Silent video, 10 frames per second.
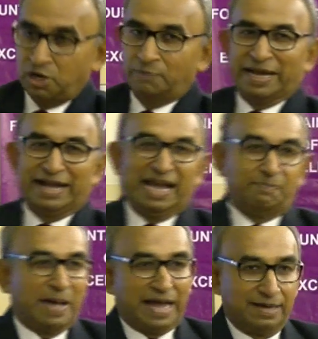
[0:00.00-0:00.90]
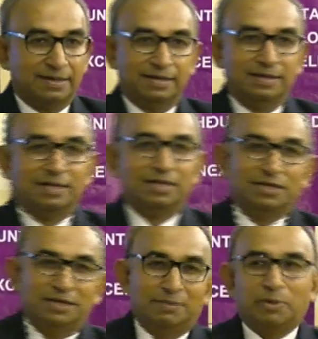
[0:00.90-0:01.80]
on my iPad,
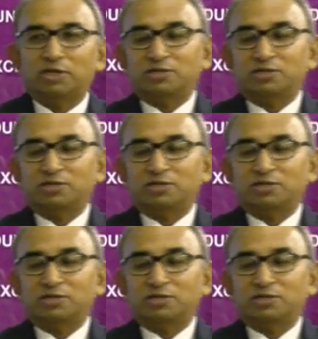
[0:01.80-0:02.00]
because